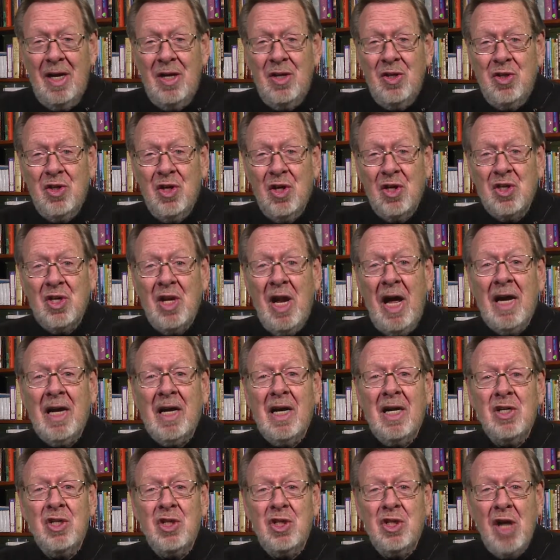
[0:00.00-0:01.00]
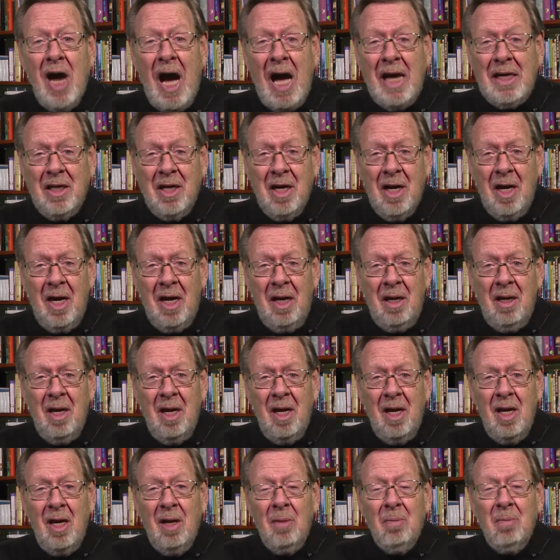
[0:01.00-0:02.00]
just like a shotgun,
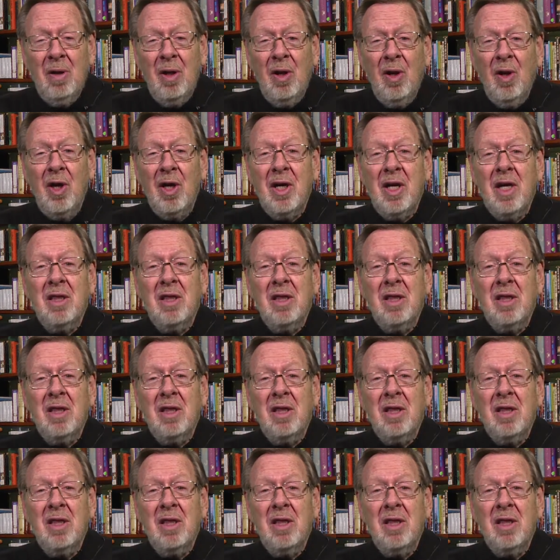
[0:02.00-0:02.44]
but look